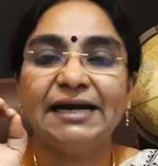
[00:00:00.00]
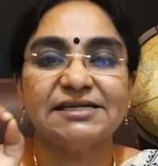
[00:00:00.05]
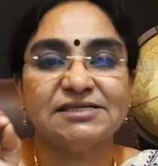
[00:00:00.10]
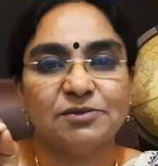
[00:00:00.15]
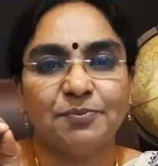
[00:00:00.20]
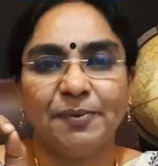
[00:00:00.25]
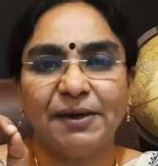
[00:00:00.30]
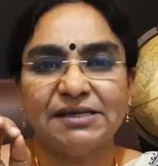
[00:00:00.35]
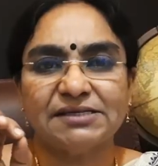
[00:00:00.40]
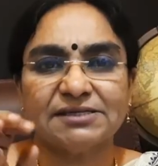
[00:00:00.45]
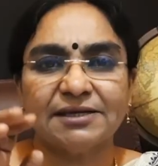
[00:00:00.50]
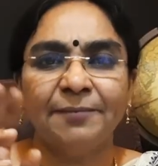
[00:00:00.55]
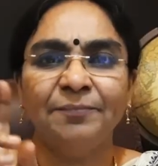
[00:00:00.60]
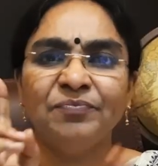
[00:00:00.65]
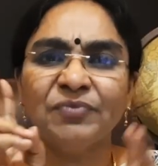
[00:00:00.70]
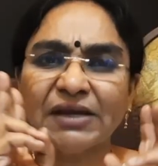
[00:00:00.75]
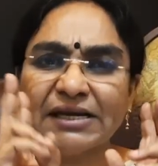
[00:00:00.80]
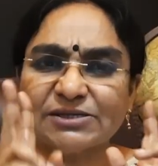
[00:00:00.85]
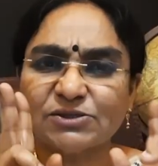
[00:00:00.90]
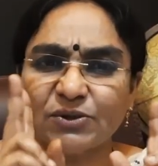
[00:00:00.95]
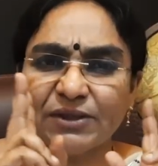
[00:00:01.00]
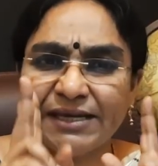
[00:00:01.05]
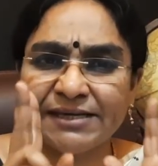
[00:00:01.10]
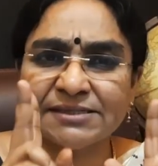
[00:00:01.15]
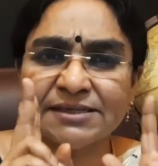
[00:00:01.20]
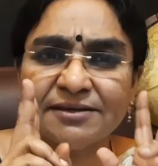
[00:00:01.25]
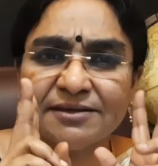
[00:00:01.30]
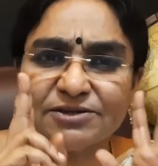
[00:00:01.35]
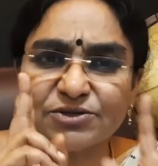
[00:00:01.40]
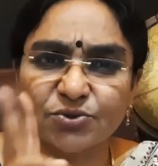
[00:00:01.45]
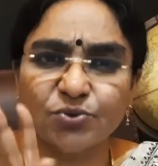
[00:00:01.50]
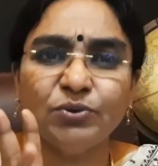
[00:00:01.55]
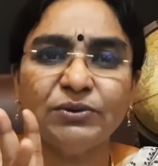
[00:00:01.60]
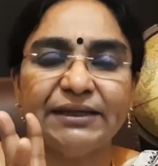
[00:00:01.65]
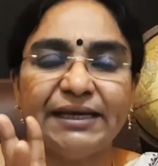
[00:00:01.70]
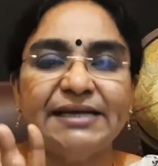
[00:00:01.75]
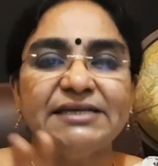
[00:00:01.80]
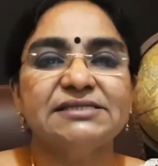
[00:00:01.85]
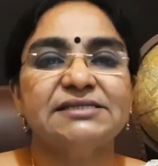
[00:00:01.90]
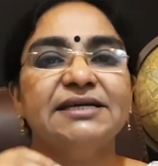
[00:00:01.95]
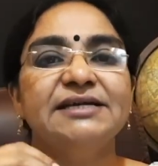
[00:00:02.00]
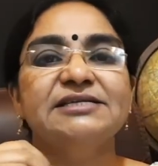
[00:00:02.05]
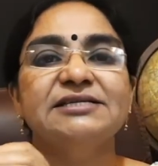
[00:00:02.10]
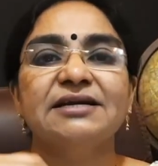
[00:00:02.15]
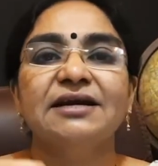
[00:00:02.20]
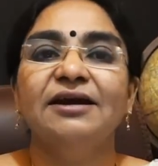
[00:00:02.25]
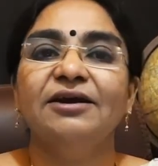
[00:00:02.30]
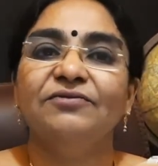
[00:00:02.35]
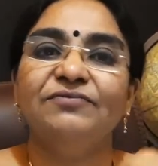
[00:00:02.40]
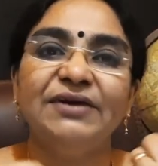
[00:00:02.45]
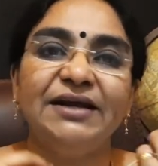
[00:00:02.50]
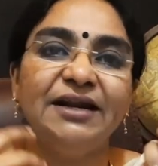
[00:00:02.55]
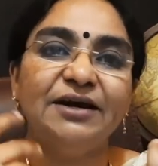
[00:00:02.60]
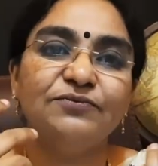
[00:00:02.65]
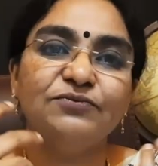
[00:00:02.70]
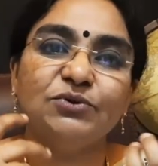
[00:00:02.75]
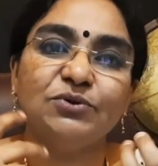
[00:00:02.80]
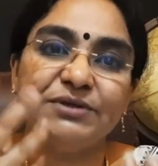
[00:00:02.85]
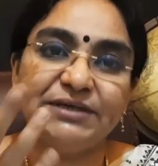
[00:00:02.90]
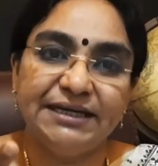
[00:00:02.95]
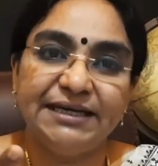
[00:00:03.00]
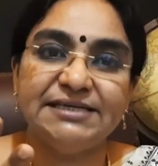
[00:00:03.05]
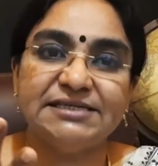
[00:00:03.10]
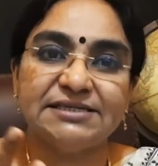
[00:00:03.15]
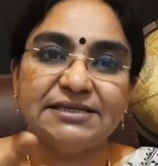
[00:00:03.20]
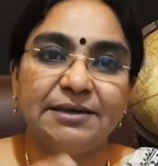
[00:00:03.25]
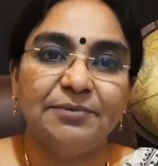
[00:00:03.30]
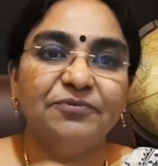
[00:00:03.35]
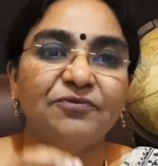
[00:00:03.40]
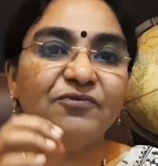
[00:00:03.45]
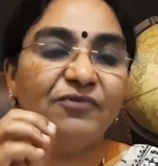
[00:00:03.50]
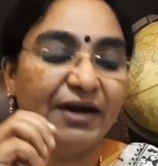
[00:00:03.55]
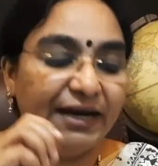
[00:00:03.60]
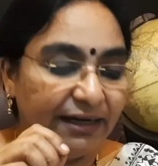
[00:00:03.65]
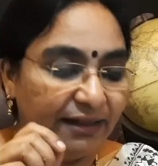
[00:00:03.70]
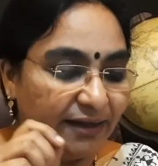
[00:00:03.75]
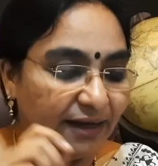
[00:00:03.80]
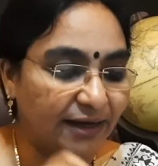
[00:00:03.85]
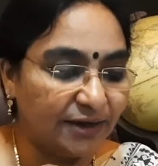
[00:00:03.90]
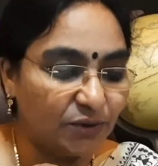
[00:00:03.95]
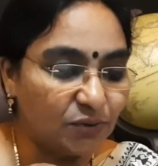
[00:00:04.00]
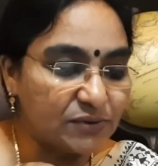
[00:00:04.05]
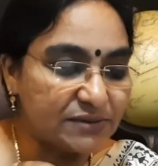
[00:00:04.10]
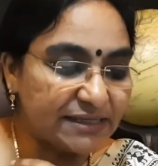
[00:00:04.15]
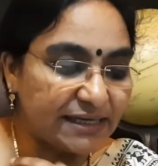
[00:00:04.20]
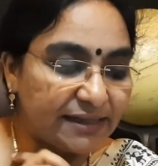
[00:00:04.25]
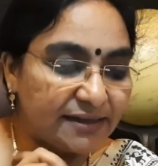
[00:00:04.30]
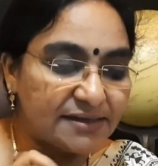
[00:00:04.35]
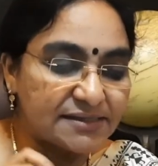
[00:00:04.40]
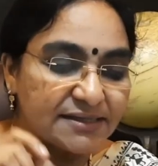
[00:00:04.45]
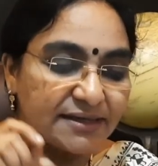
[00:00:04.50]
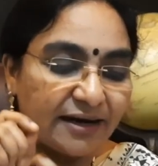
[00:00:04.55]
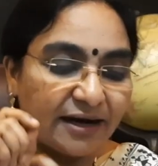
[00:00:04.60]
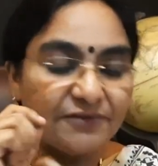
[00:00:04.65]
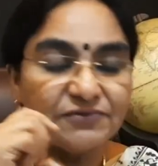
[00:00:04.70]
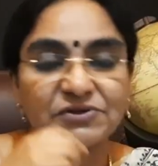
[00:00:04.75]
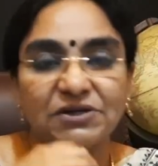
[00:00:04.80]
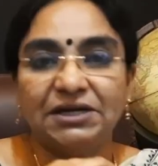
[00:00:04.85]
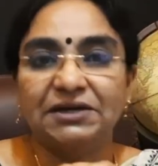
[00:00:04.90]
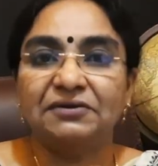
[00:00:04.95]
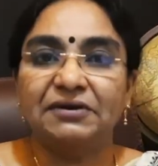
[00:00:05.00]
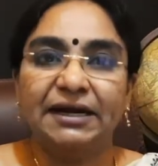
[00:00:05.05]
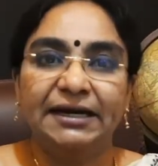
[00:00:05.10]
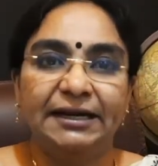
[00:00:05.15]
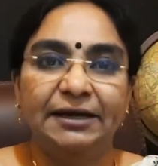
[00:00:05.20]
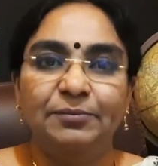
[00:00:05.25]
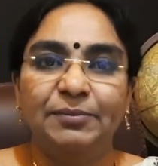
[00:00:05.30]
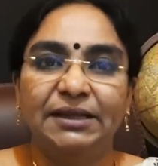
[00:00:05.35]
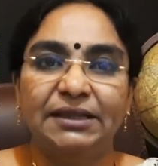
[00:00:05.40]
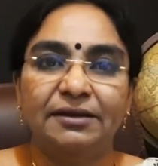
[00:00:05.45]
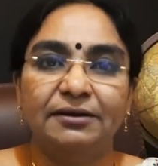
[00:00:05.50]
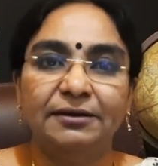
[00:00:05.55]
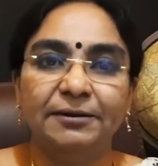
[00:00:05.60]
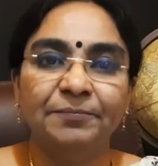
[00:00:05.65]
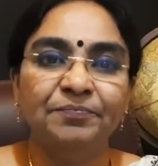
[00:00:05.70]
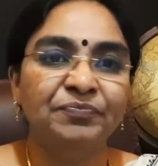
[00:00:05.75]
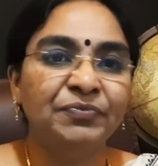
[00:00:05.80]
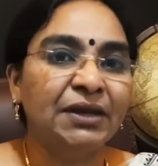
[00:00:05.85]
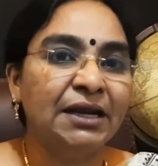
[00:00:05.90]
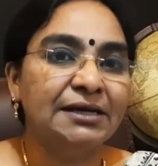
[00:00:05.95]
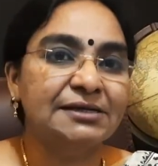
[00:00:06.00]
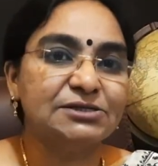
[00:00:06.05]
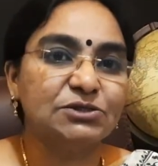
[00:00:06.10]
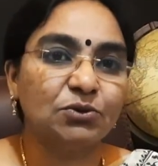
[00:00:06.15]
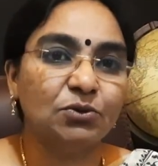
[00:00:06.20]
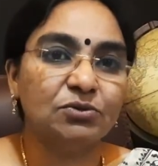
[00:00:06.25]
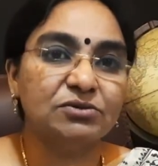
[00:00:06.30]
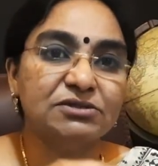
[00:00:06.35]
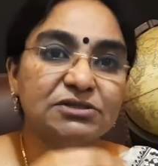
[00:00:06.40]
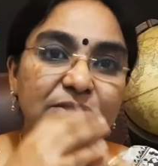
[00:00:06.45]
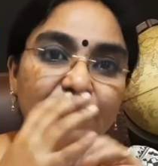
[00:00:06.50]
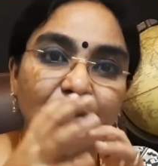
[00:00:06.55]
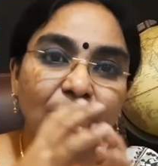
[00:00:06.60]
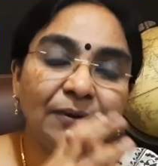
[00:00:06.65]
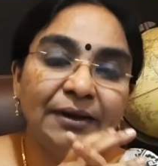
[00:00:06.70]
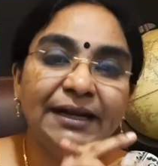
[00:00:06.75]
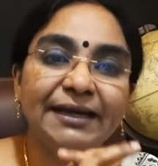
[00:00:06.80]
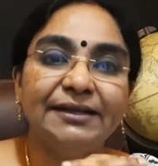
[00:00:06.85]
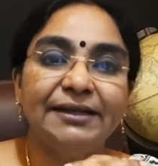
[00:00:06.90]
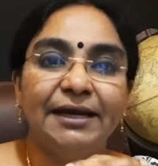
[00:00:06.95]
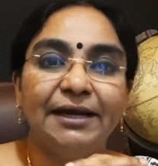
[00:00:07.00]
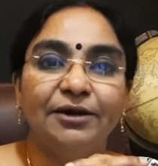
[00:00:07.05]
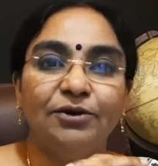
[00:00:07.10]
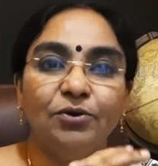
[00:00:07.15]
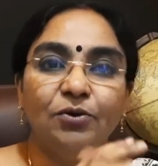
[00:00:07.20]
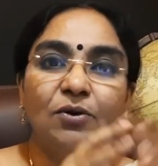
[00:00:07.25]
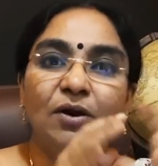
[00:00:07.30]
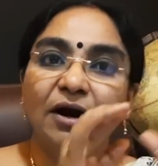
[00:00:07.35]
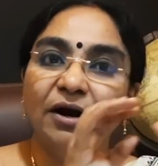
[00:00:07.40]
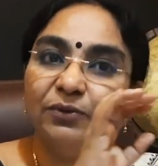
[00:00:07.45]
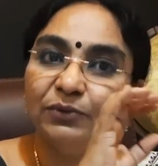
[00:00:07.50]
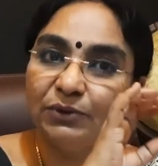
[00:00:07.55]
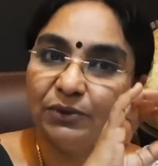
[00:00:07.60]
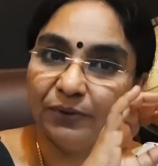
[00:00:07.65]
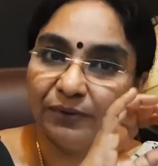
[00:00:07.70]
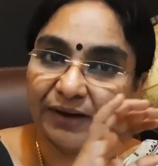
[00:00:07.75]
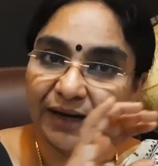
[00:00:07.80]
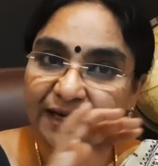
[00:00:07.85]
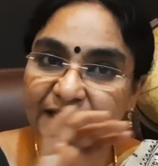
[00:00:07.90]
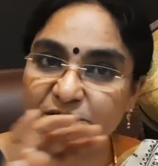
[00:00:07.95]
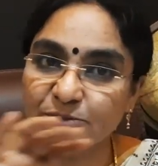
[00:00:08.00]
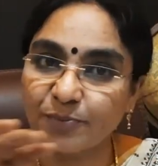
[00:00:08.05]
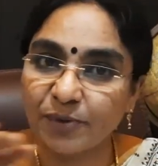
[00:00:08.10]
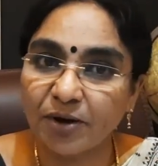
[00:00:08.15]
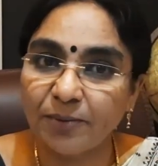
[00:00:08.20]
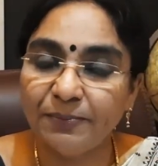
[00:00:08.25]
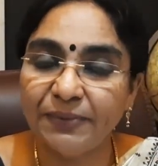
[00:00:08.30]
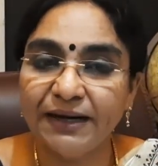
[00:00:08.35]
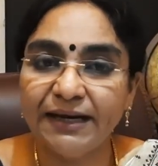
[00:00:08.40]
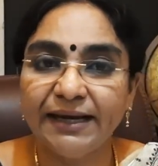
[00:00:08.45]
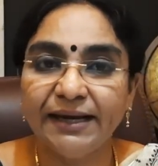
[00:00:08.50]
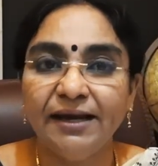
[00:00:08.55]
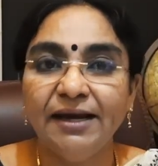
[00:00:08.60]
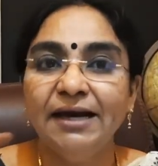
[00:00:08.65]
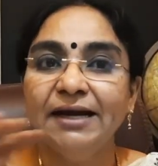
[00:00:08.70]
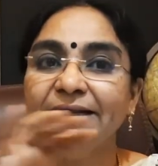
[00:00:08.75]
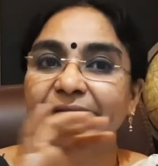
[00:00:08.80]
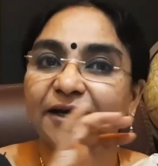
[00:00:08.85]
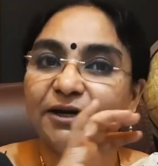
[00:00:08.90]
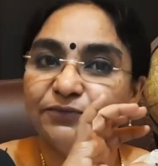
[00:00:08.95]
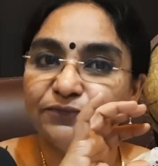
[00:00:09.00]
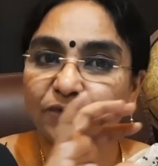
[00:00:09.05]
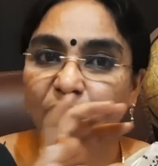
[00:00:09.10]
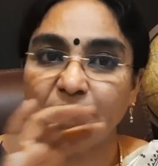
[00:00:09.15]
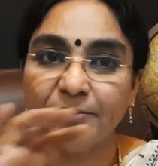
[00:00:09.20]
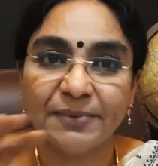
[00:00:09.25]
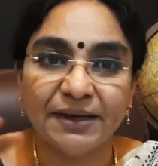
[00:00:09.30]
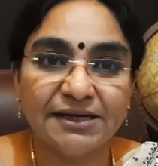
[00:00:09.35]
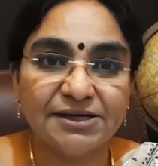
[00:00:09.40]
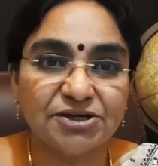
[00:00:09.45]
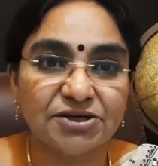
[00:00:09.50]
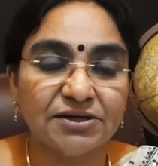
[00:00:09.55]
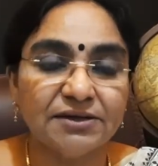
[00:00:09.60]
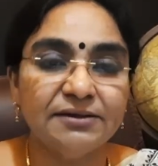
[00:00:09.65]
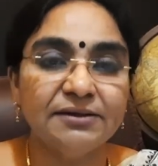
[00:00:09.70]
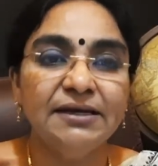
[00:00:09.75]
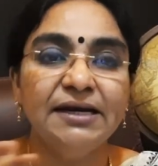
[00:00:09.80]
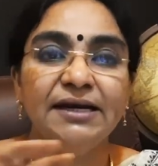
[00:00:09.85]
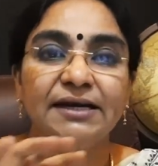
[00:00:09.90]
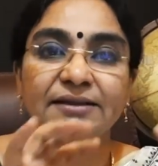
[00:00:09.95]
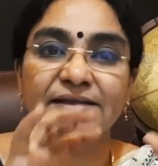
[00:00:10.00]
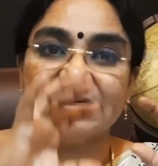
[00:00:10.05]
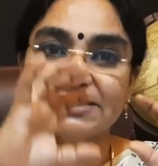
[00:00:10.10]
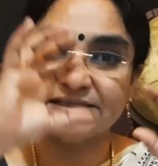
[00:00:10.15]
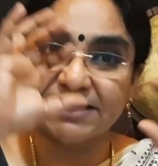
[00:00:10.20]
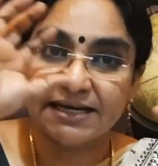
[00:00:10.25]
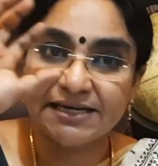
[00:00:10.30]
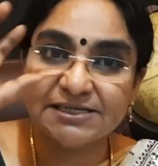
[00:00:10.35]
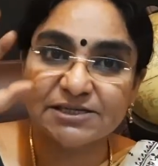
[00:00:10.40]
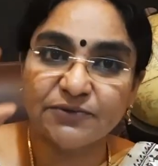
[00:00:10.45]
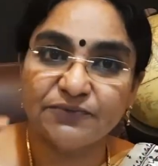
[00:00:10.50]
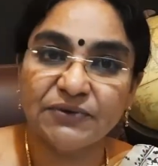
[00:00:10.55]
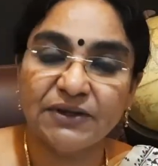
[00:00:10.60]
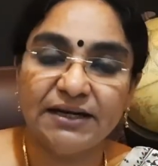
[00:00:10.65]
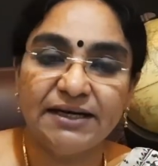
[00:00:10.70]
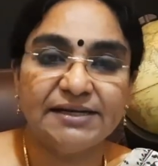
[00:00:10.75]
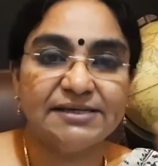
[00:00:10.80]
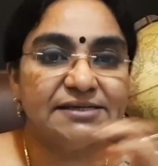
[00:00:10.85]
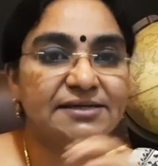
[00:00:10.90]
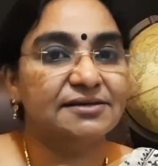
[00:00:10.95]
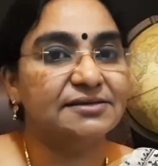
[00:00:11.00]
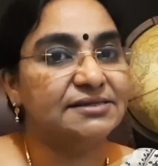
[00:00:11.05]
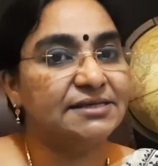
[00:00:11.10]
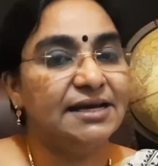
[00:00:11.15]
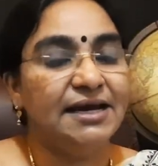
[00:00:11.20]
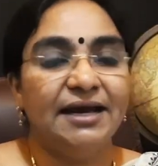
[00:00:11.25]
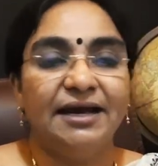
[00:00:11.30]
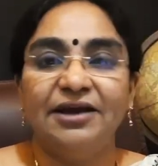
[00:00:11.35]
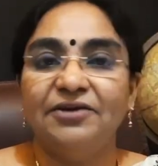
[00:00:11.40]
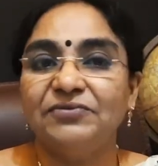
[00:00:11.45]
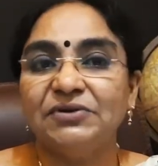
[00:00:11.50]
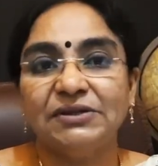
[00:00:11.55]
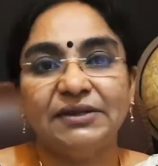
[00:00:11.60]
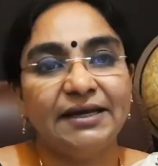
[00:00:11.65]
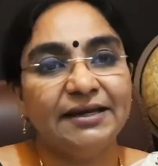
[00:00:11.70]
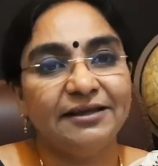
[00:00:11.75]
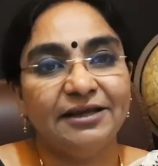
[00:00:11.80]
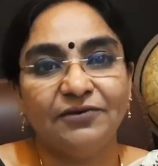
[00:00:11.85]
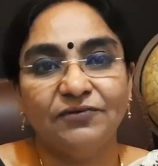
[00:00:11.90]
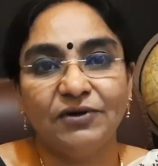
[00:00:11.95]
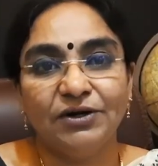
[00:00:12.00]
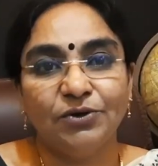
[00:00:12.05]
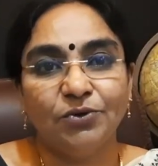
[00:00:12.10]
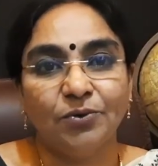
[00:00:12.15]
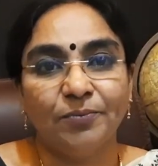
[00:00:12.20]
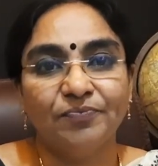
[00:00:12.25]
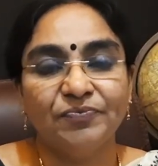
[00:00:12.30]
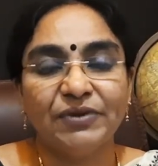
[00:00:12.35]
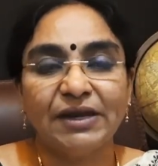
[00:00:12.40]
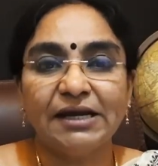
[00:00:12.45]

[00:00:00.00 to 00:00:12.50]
as space. So these are the two things that we'll have to teach them while they are using this graph sheet writing method. So slowly they'll know how to write properly, their formation, the size of the letters, everything they will know.